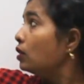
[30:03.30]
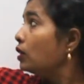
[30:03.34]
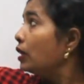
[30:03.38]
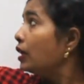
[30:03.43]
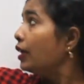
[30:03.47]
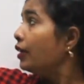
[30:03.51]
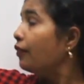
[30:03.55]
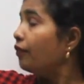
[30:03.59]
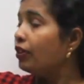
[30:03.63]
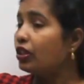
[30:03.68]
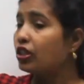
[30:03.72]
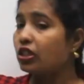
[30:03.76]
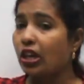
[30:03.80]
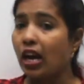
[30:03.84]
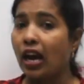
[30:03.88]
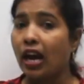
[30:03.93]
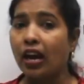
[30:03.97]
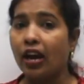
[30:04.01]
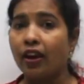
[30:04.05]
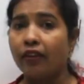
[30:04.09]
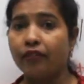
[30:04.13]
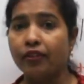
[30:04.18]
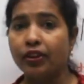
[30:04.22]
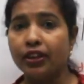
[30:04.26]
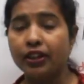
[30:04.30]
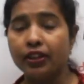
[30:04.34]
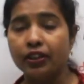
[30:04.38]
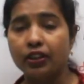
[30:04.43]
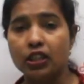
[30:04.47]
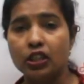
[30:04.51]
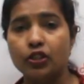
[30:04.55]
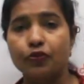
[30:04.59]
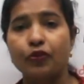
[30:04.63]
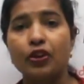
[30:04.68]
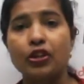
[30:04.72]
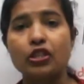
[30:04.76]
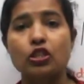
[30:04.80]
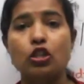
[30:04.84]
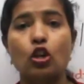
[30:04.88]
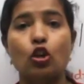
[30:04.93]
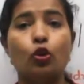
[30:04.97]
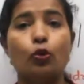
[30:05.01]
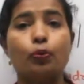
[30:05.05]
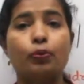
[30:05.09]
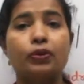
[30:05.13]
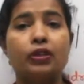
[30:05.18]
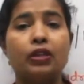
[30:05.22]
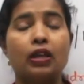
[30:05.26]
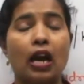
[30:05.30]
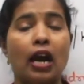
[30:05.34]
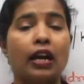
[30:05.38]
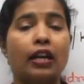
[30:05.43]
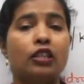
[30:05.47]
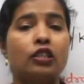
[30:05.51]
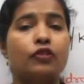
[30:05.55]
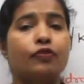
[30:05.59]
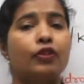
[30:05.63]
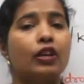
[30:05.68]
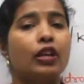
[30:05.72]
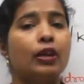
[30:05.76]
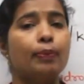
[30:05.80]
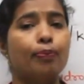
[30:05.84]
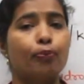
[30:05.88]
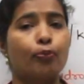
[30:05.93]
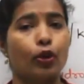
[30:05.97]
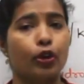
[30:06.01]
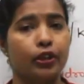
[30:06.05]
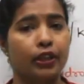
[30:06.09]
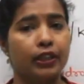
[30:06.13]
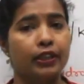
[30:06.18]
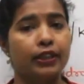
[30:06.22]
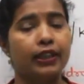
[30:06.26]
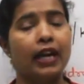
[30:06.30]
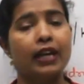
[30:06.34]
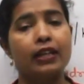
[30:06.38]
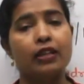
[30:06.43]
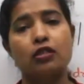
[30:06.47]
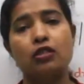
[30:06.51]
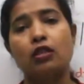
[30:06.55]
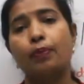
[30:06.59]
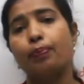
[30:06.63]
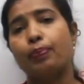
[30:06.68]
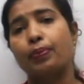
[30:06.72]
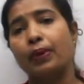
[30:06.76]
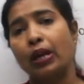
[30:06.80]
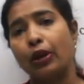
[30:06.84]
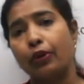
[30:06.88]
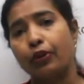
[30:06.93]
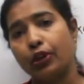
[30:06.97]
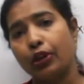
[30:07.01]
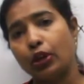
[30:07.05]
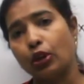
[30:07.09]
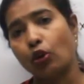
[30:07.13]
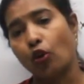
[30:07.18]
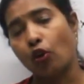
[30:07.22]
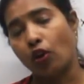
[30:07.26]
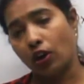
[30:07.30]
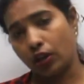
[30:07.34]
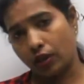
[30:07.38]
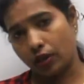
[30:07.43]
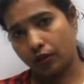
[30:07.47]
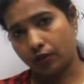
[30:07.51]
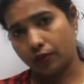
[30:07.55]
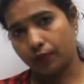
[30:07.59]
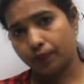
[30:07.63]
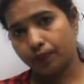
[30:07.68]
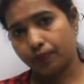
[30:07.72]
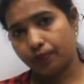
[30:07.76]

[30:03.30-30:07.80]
in which I have written this functional group, that is very important. That is the priority order.